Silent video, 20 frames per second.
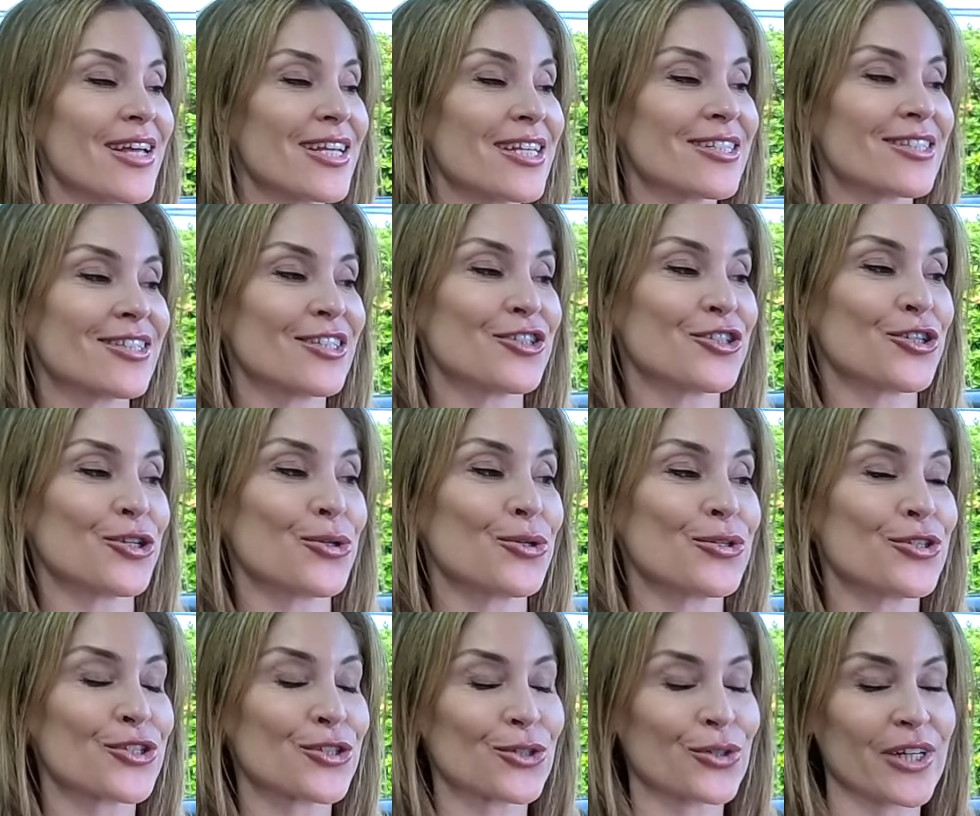is the
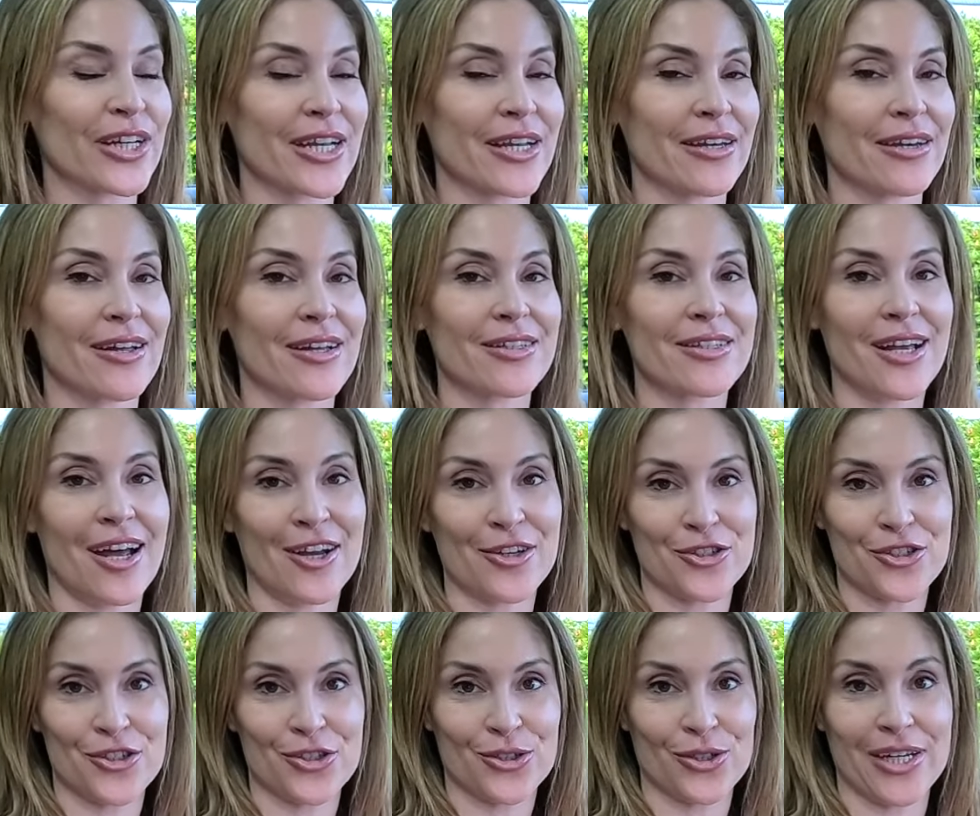2-screen
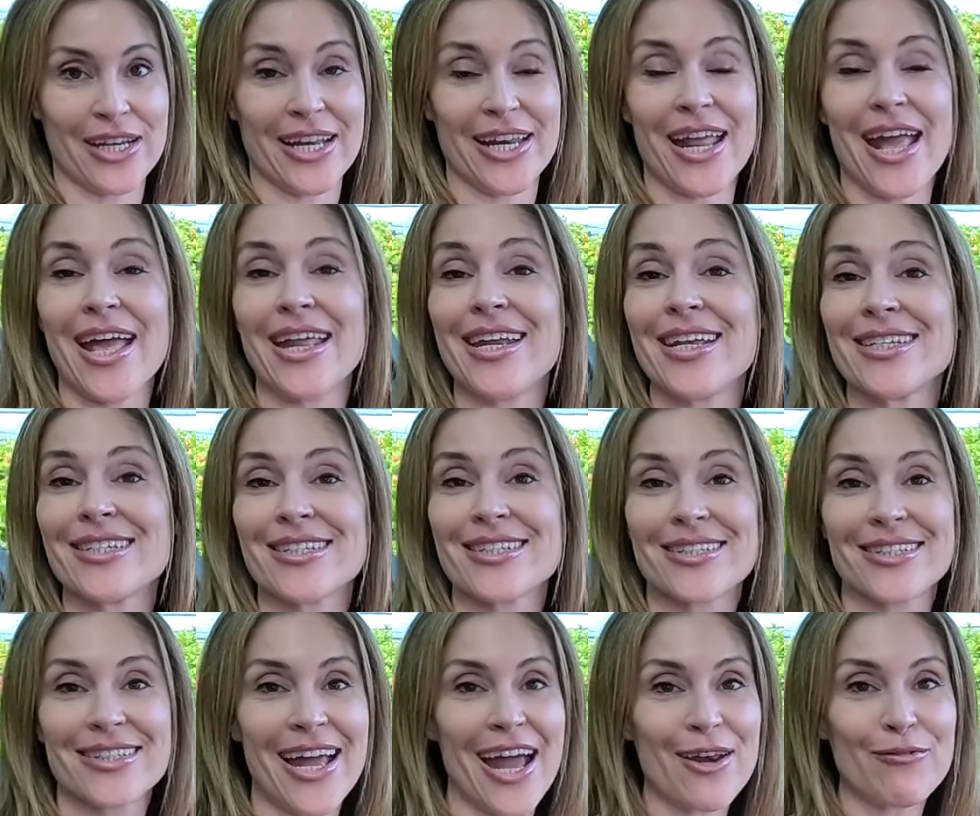touchscreen, and
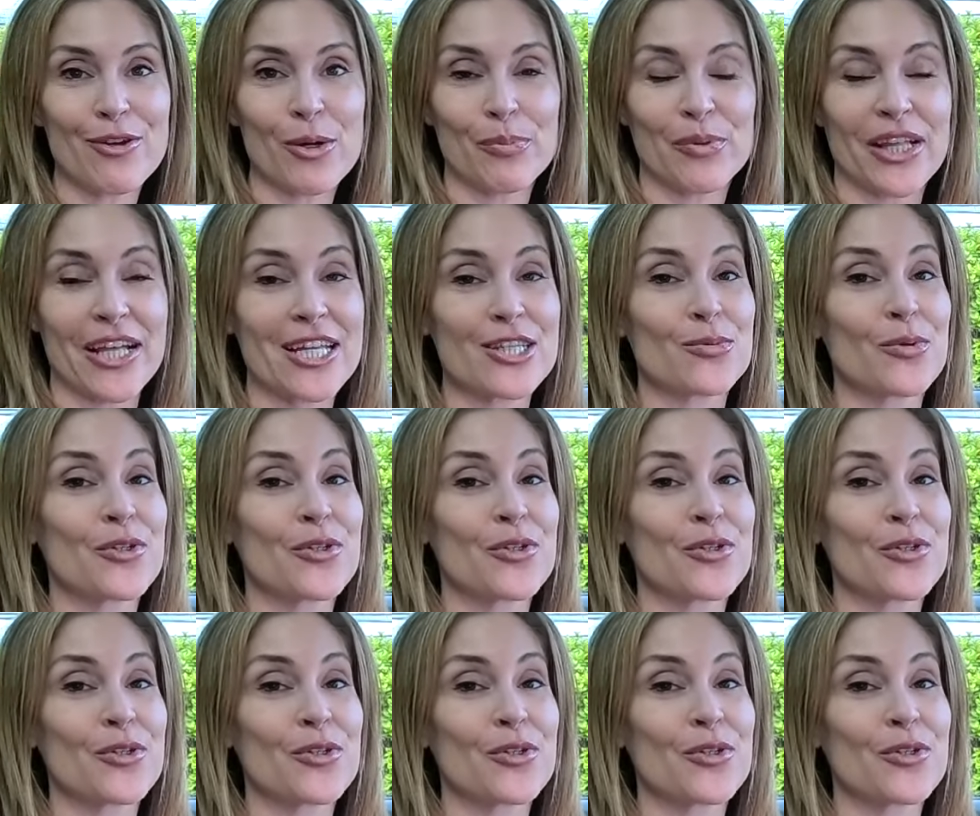instead replaced